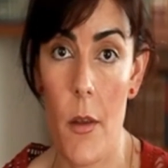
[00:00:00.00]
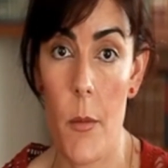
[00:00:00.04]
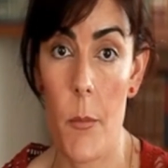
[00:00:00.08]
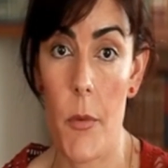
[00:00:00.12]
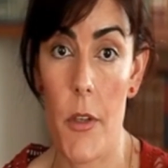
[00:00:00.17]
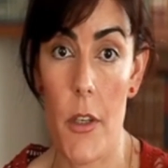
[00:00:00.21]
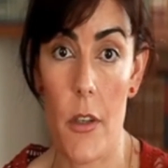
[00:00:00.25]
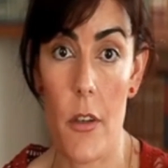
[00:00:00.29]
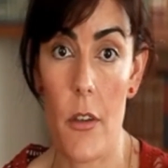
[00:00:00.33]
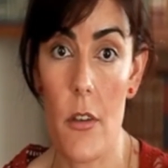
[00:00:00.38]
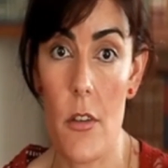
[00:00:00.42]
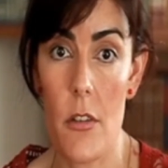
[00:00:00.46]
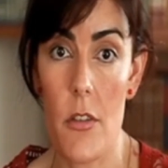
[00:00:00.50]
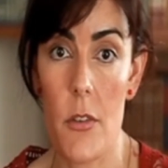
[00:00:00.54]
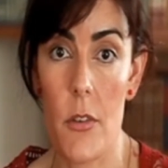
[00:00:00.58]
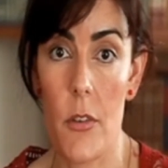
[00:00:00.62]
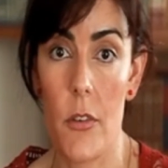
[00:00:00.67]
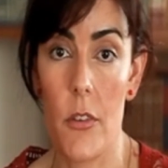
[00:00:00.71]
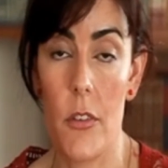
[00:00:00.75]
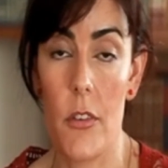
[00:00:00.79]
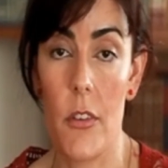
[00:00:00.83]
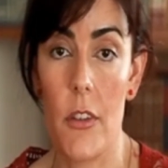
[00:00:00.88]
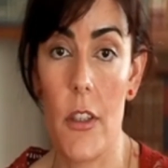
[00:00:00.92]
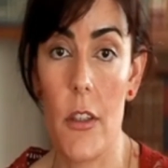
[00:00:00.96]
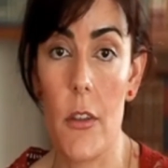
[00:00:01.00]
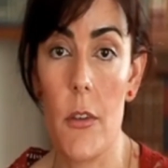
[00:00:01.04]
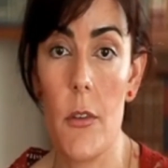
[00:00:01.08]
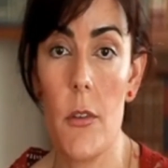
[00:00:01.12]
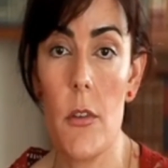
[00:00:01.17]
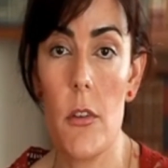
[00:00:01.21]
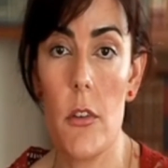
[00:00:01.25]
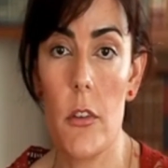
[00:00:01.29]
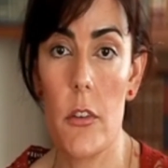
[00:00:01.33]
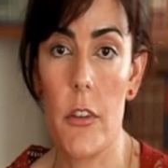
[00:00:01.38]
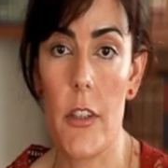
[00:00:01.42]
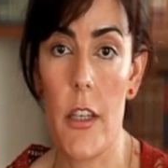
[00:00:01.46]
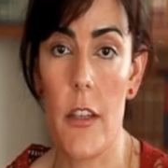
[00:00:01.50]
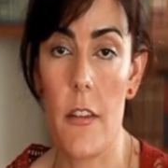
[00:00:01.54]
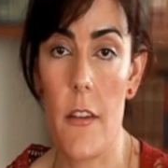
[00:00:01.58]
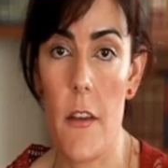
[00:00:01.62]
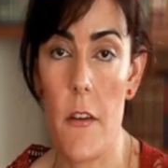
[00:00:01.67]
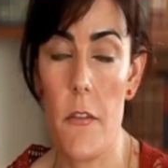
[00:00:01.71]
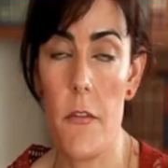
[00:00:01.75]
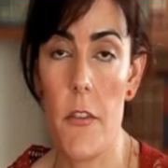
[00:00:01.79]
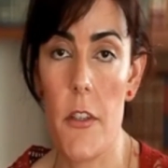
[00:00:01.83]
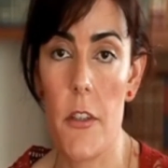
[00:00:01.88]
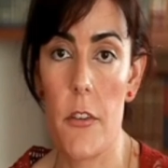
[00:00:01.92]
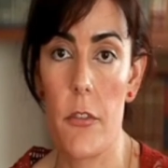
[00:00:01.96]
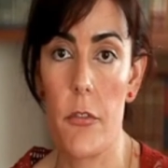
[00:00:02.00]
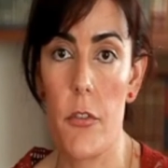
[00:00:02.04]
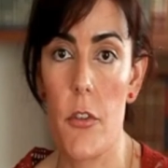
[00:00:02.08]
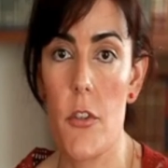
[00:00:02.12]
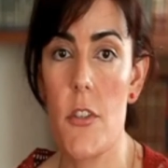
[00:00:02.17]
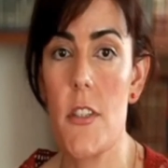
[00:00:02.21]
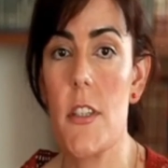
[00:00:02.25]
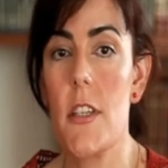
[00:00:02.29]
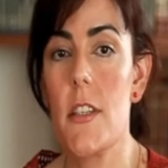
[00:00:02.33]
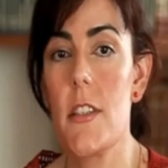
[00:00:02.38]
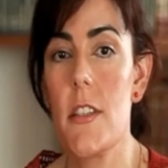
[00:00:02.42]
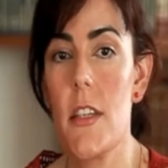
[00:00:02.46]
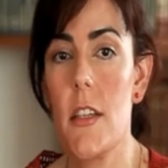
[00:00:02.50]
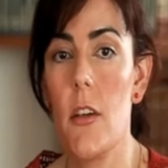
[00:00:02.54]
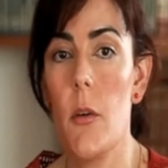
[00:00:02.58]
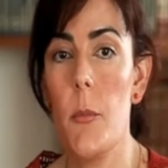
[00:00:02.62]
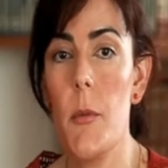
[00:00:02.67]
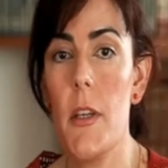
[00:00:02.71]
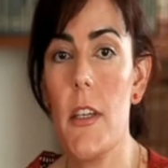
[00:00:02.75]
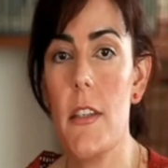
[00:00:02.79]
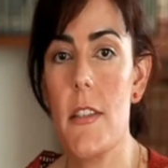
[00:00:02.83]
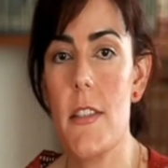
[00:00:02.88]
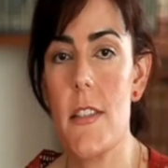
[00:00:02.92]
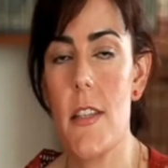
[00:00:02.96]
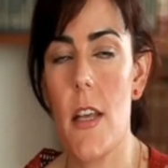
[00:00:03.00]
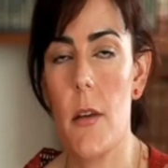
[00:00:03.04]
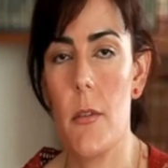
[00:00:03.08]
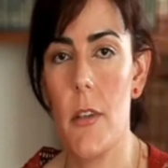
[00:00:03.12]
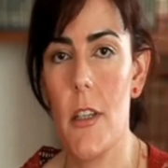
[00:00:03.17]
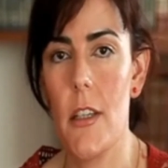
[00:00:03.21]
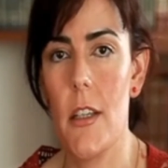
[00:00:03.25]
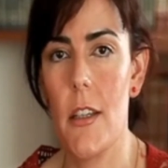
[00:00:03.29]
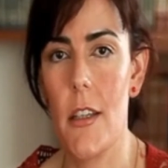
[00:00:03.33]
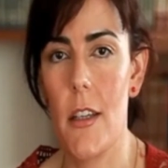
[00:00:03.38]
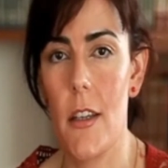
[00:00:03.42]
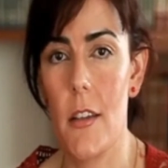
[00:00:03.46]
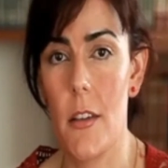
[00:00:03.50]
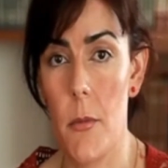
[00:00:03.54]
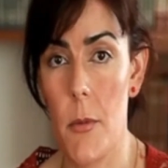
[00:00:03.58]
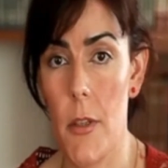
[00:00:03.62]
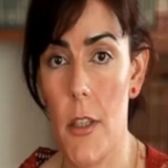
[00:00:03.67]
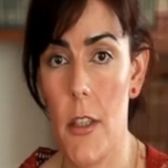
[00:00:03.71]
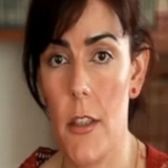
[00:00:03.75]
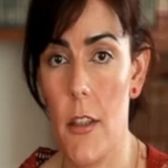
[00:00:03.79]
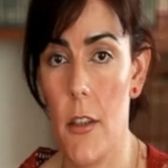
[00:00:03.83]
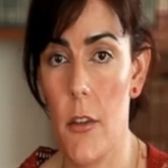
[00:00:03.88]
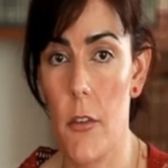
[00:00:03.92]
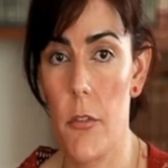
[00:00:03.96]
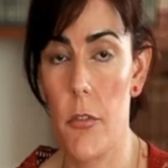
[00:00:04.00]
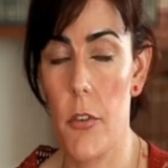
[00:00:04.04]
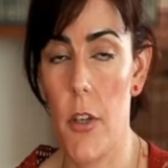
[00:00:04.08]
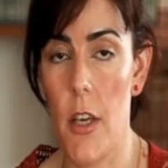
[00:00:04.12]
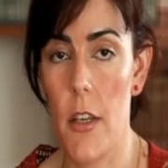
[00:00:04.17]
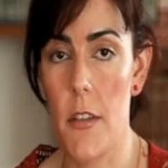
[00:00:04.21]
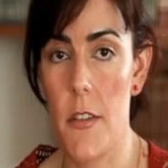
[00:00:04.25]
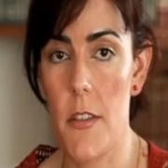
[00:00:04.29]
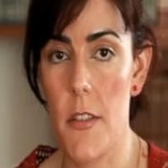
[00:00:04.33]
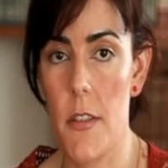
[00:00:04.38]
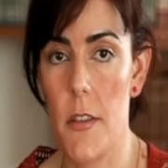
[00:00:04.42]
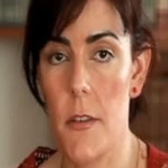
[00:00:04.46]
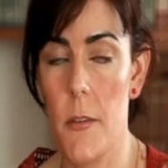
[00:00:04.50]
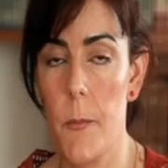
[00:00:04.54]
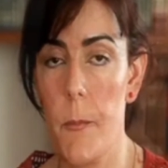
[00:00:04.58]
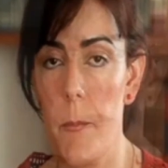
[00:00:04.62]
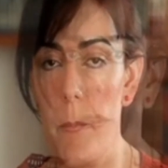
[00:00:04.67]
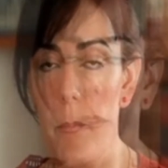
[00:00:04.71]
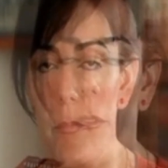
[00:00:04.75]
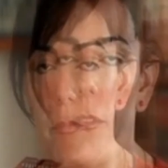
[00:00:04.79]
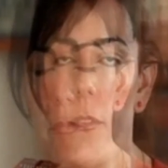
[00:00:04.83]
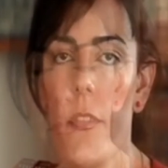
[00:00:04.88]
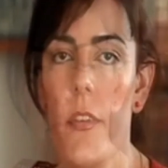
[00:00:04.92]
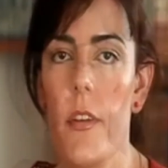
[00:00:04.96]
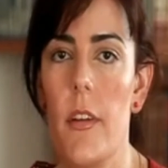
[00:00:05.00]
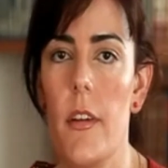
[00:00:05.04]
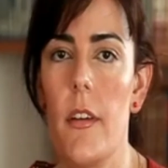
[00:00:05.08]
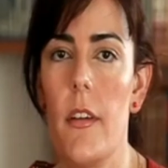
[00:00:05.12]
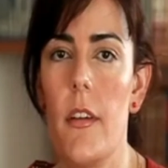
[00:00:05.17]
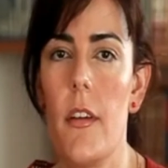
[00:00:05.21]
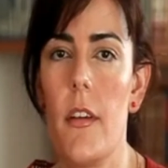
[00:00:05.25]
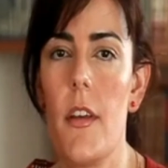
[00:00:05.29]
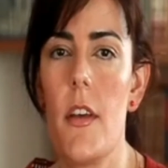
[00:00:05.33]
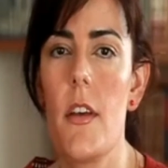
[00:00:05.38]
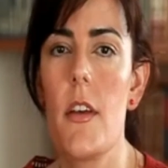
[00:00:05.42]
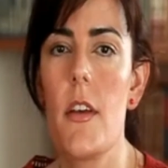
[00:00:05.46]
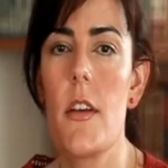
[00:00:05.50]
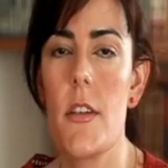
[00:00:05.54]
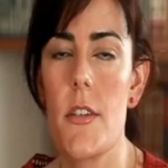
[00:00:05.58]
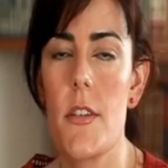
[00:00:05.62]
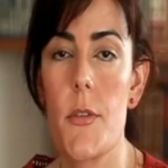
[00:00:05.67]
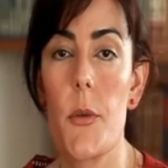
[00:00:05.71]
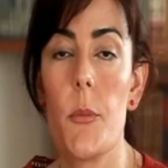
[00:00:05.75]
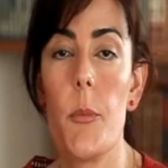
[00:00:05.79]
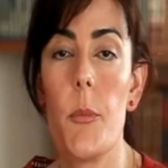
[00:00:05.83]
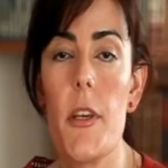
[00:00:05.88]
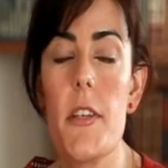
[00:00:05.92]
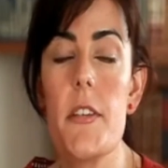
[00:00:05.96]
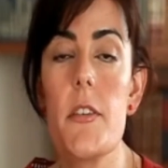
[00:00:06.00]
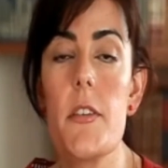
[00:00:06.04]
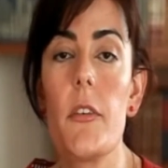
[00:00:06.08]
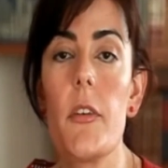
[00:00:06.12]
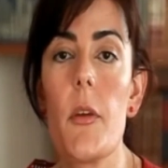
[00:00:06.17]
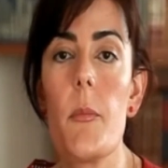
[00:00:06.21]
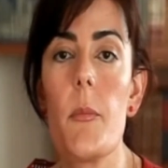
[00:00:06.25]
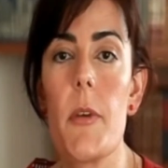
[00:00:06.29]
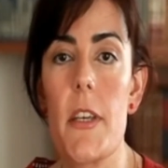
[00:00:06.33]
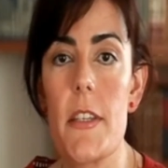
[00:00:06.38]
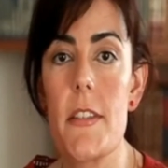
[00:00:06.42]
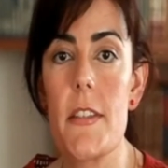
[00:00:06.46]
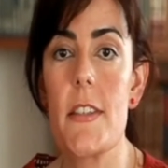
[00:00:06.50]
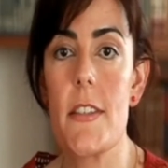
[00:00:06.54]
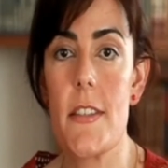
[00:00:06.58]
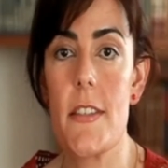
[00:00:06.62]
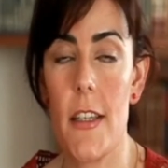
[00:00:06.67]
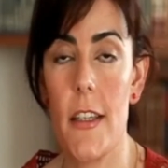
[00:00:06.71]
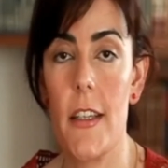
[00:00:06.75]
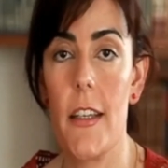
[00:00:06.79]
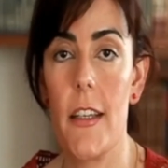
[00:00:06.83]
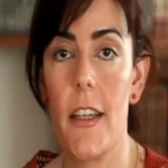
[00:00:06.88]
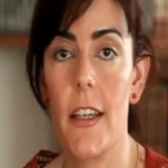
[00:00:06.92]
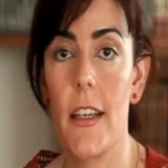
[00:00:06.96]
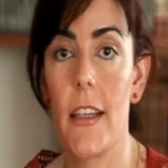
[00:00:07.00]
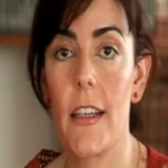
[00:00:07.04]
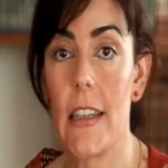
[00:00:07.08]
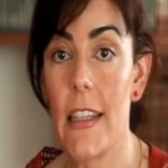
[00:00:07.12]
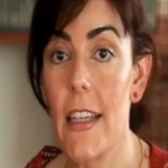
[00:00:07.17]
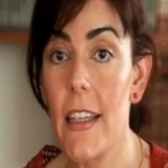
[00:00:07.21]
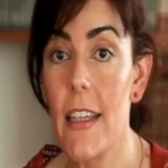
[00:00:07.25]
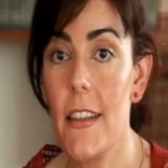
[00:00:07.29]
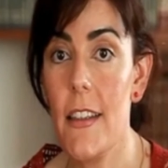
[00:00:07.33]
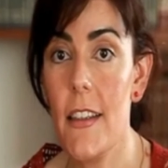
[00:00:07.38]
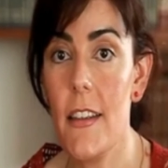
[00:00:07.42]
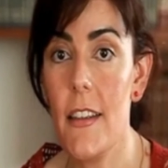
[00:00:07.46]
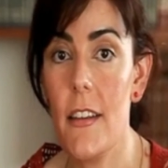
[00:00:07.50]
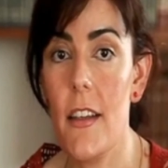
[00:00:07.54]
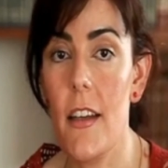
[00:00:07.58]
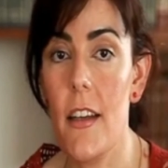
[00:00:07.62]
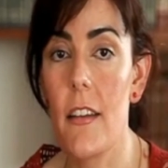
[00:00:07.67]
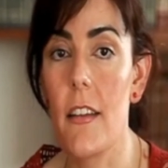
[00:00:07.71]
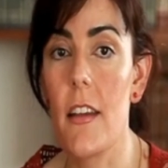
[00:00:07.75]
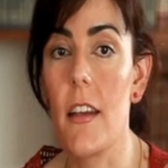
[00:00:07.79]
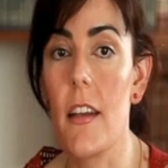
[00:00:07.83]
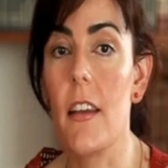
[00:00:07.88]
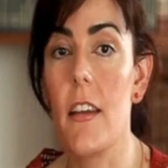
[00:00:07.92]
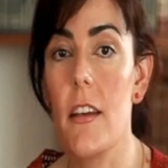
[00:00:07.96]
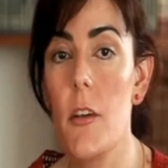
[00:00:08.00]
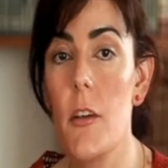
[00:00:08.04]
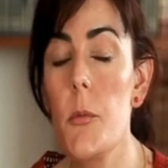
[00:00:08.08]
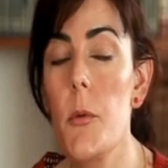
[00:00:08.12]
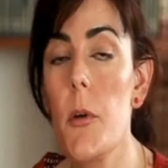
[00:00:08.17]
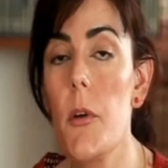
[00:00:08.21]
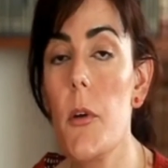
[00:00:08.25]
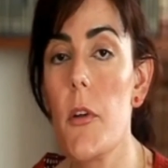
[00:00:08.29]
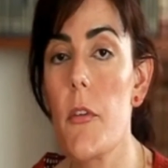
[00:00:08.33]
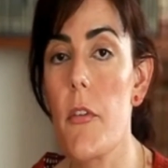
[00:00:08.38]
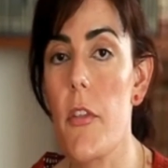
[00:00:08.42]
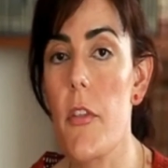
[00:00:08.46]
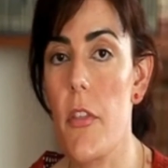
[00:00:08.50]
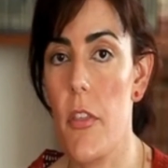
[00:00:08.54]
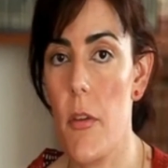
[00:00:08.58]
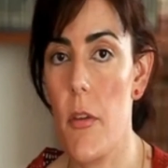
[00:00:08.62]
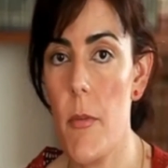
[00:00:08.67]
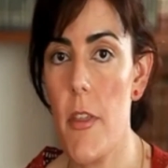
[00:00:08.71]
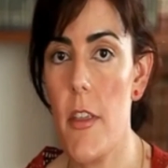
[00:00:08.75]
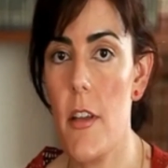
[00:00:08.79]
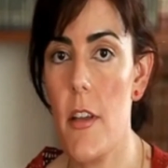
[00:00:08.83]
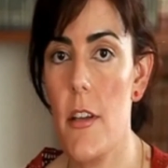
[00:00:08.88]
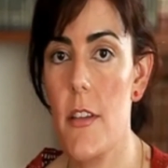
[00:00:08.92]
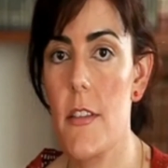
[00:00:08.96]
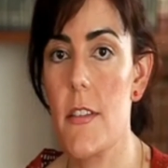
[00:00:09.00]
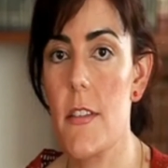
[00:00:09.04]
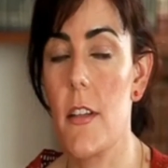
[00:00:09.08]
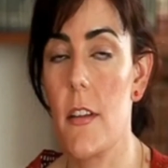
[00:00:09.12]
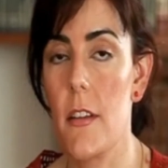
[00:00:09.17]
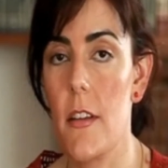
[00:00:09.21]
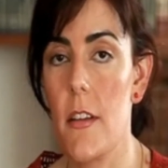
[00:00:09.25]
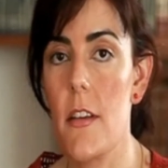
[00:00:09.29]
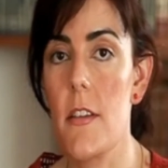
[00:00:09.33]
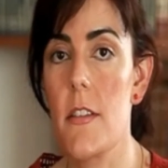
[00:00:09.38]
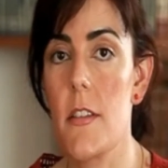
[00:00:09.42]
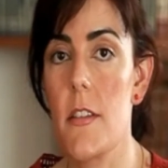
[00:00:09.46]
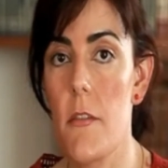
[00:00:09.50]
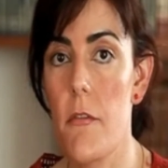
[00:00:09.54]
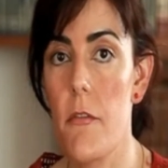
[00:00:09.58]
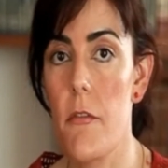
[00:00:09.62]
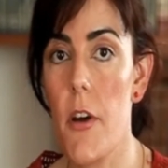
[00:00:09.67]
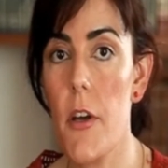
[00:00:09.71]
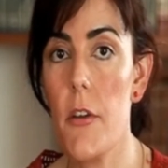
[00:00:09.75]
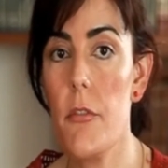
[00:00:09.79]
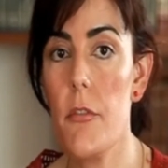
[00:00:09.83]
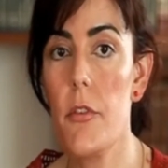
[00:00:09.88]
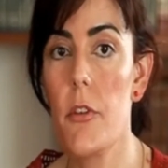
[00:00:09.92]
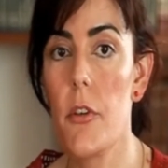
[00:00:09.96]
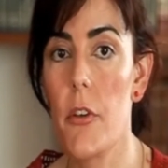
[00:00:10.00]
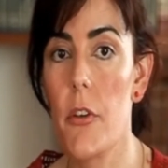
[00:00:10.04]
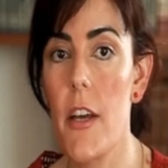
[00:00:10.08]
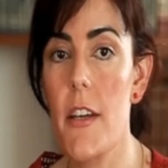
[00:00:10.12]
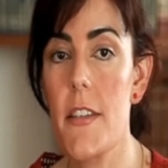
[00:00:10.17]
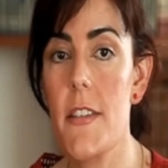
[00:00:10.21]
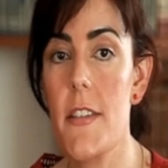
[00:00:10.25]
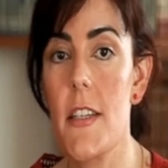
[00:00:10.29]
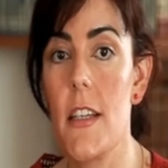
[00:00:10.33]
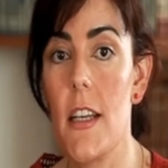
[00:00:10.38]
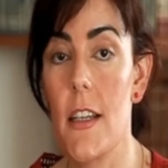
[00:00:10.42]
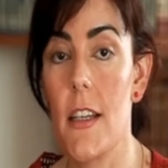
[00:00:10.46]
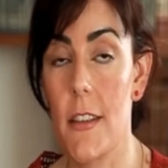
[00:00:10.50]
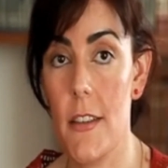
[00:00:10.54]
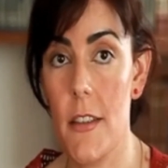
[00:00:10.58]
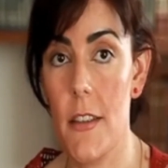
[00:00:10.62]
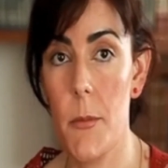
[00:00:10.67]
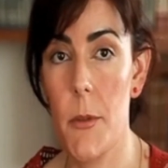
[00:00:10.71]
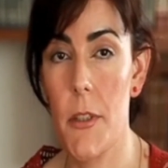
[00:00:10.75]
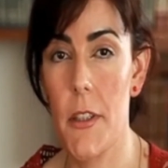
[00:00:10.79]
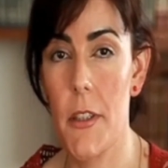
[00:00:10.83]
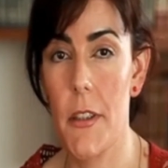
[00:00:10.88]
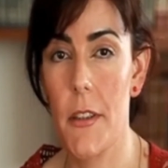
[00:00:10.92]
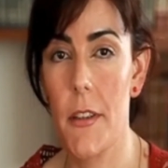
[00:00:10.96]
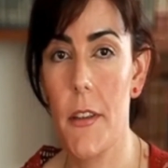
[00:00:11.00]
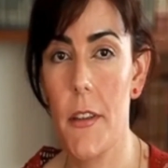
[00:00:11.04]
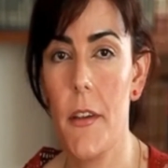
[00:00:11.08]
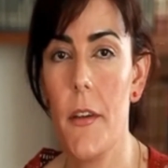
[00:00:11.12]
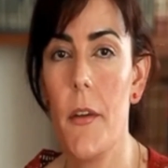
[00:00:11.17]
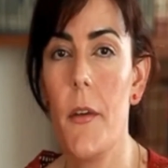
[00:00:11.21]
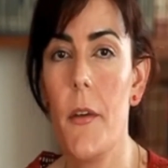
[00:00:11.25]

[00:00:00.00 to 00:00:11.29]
But also, the nucleotide deficit fosters genomic instability at the beginning of cancer. So, based on the patient's clinical data and the key role of the thymidylate synthase in 5-Fluorouracil activity,